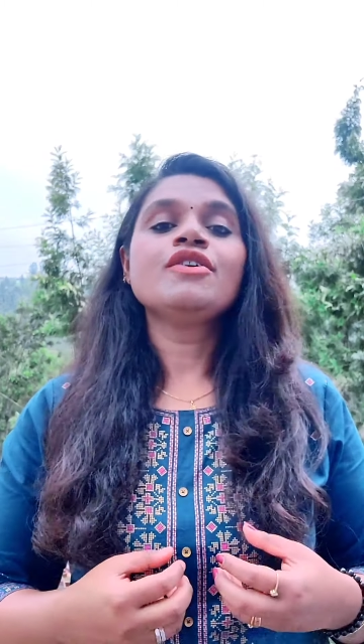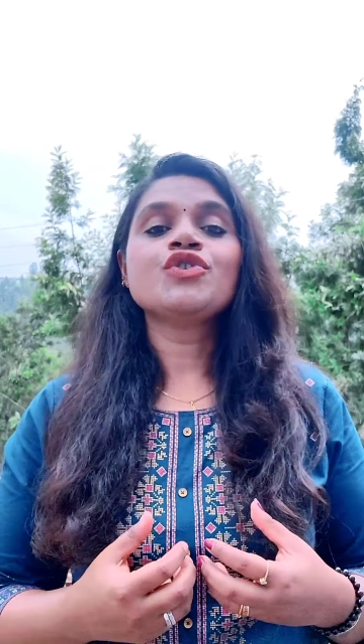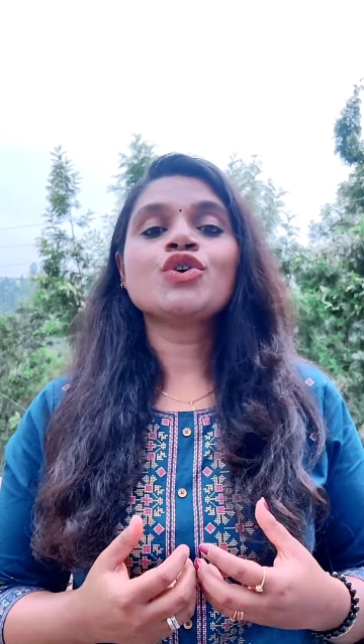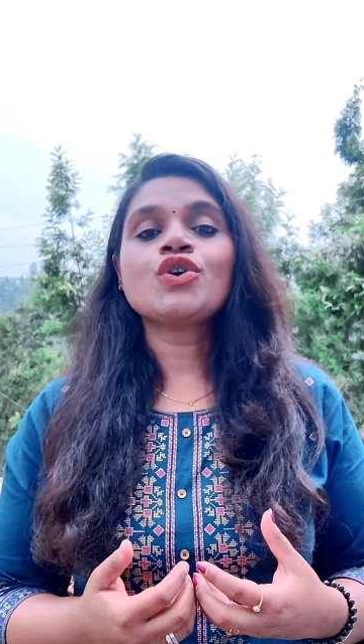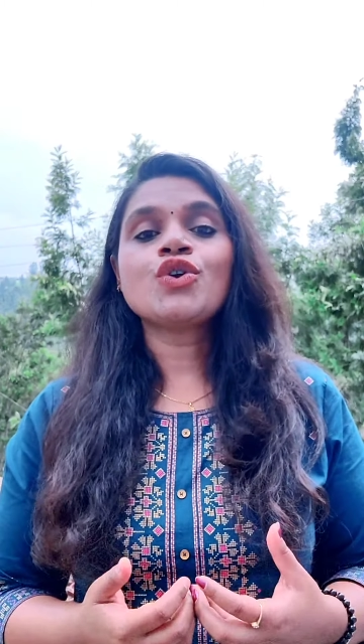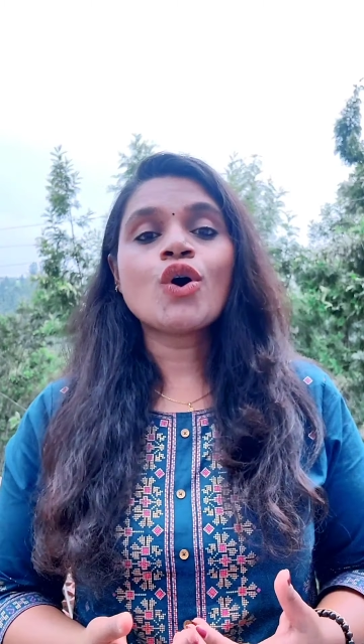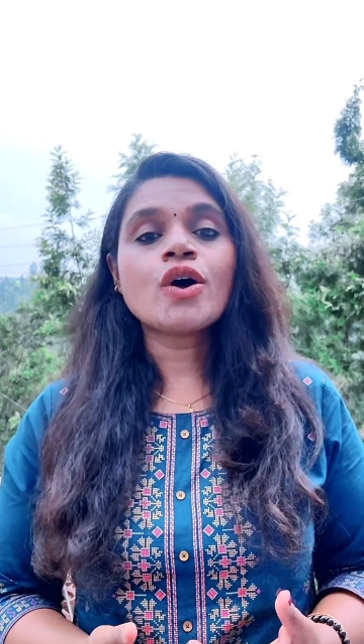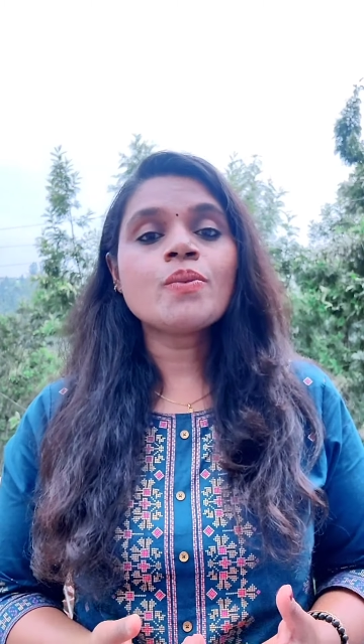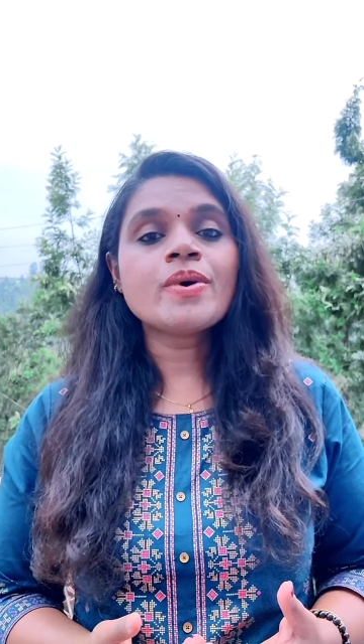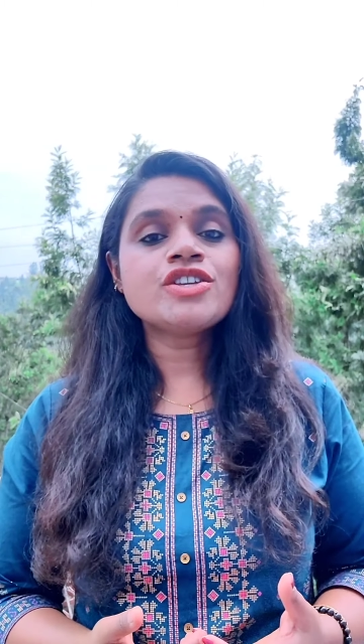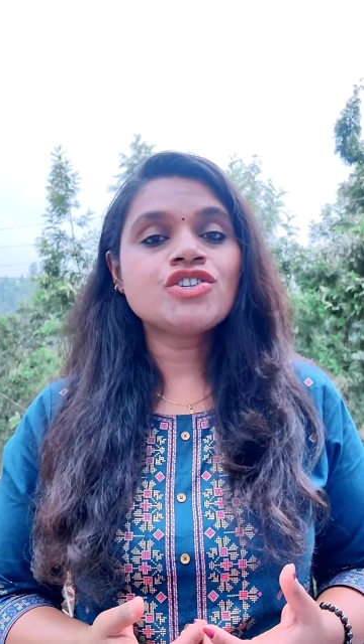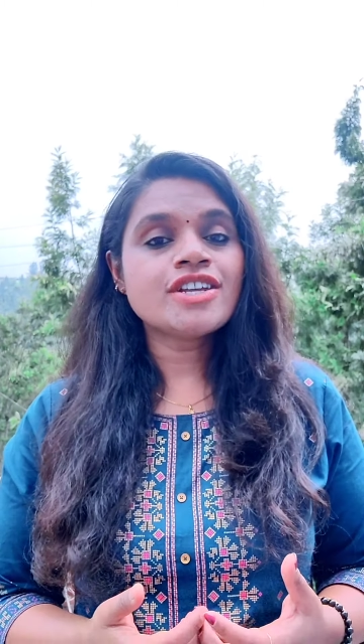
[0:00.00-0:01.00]
If you're a
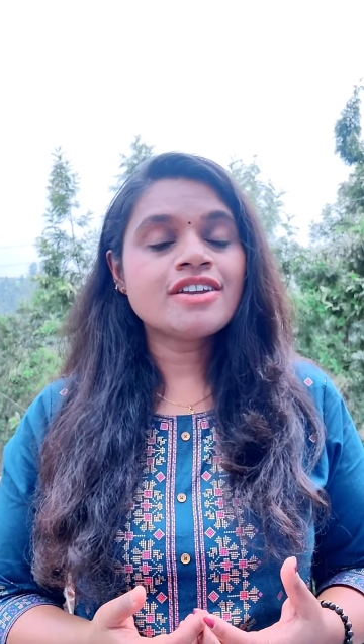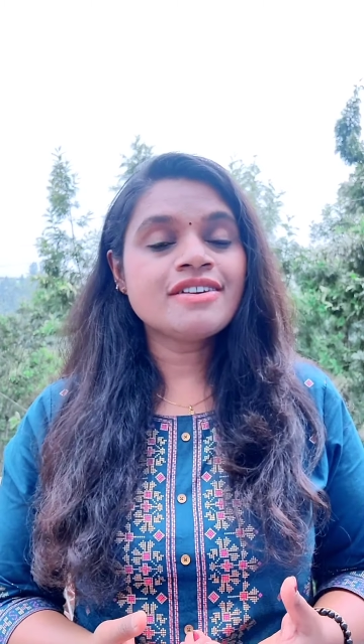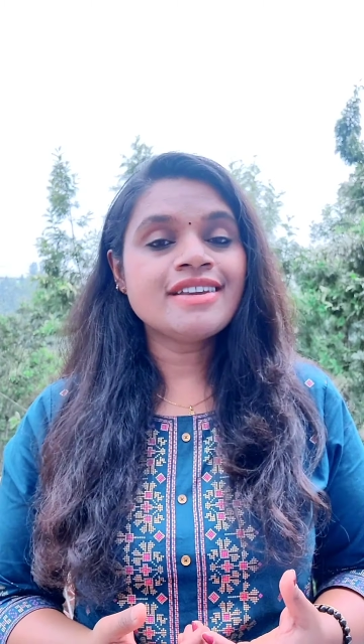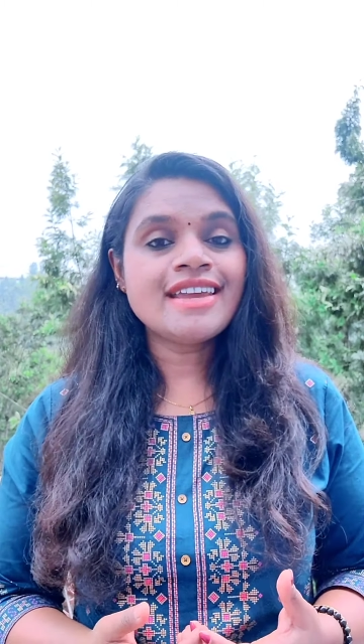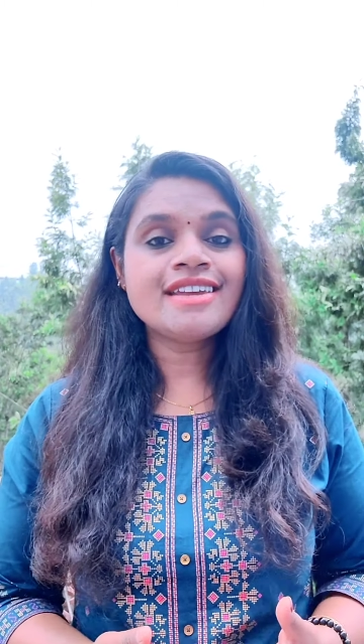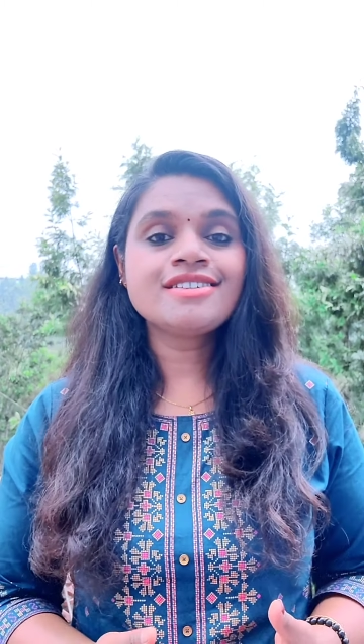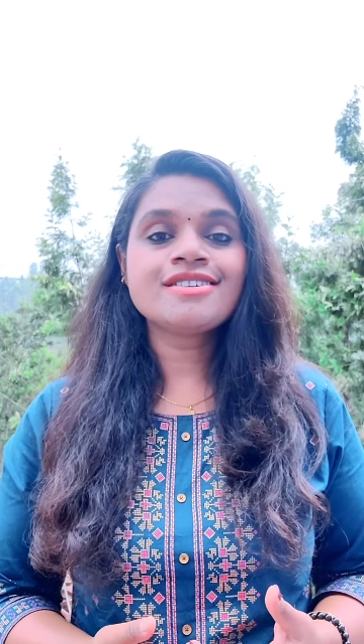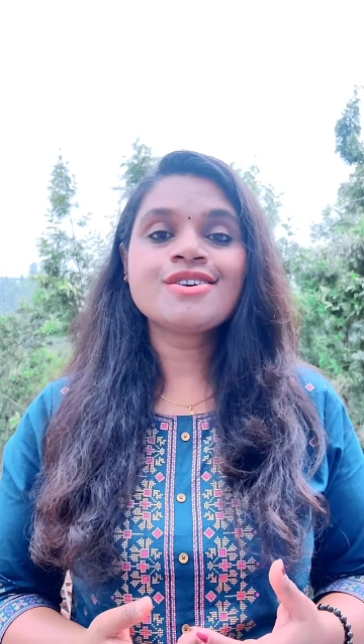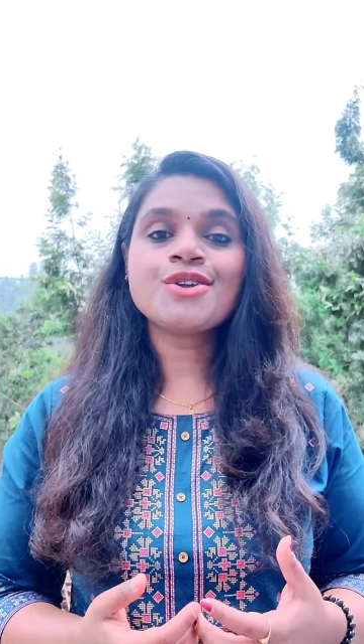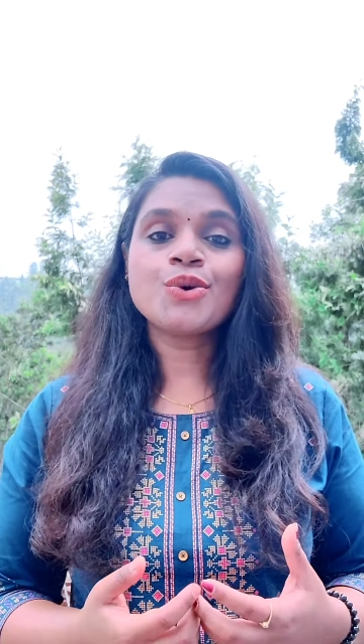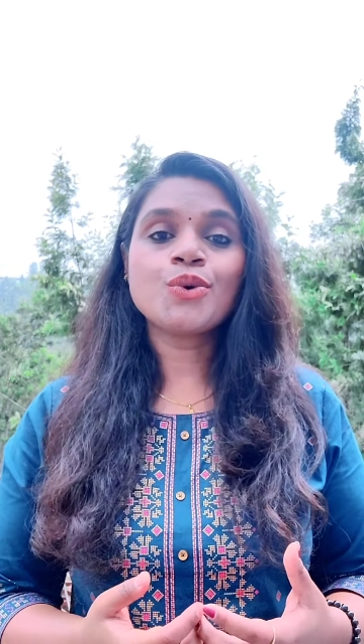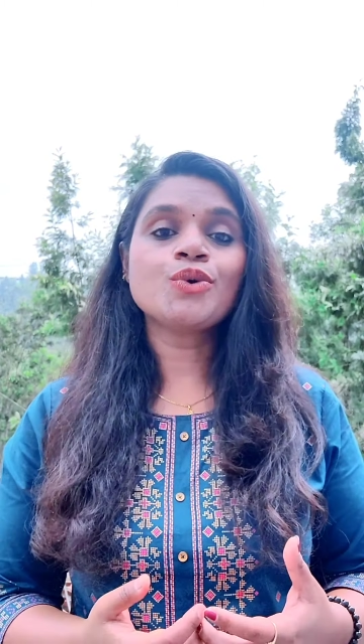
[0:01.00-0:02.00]
non-vegetarian
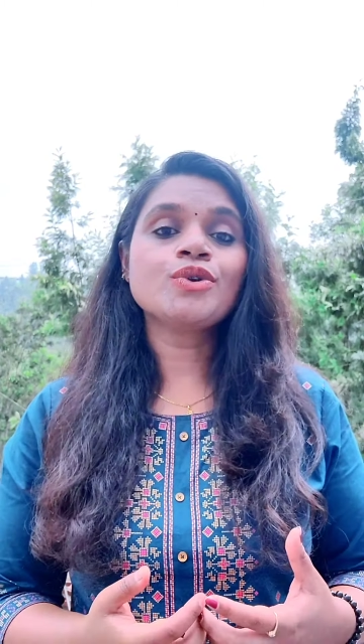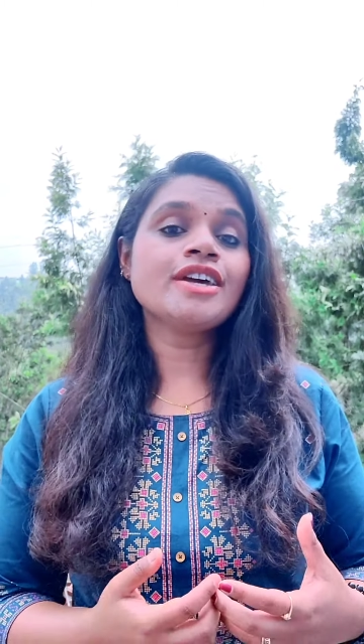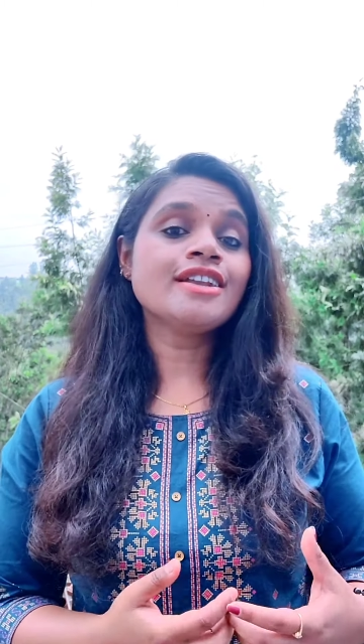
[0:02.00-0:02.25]
eater, you could